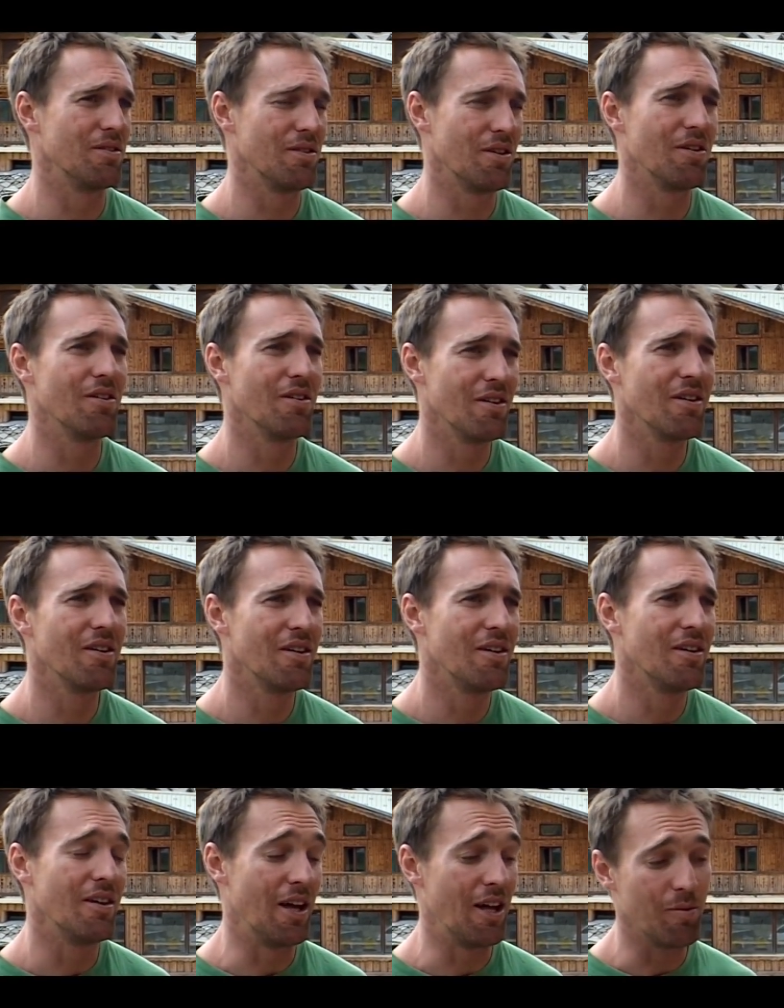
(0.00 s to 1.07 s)
So,
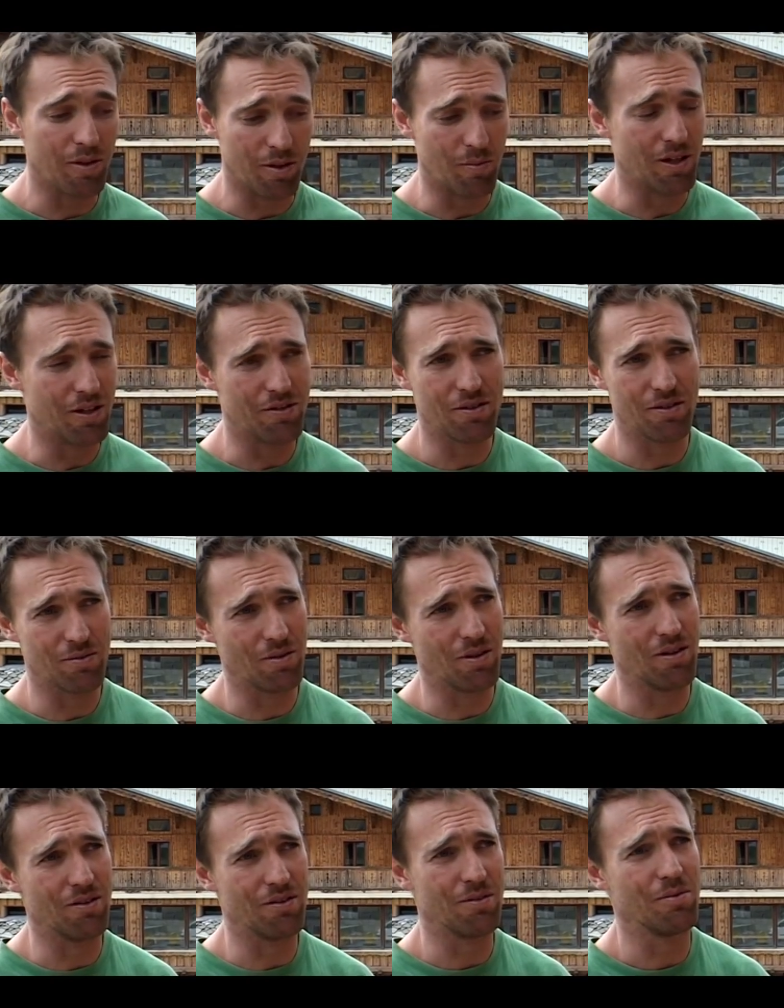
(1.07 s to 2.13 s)
and I'm in the military as
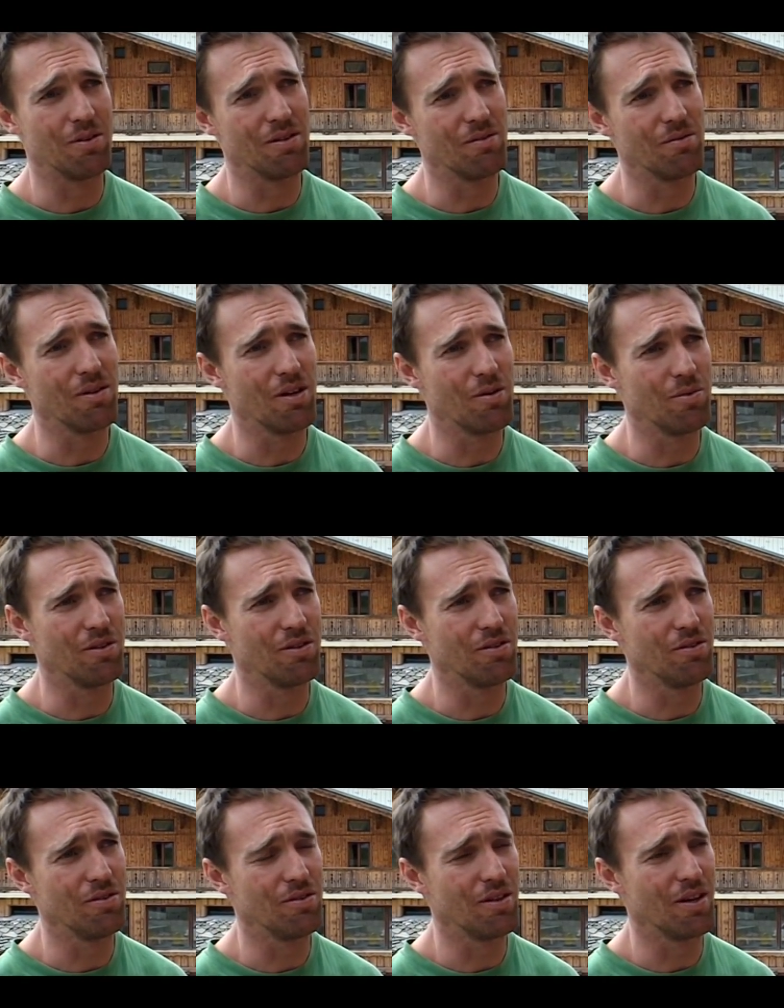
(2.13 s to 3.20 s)
well, and so we're, we're hoping to
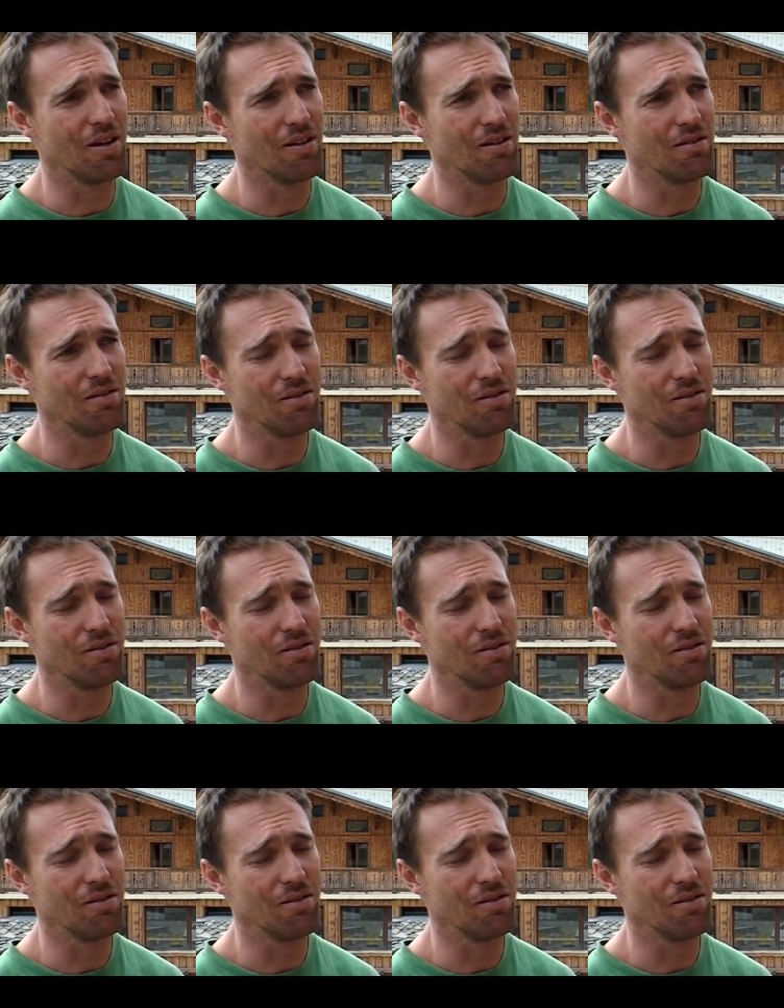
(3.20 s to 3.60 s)
use that,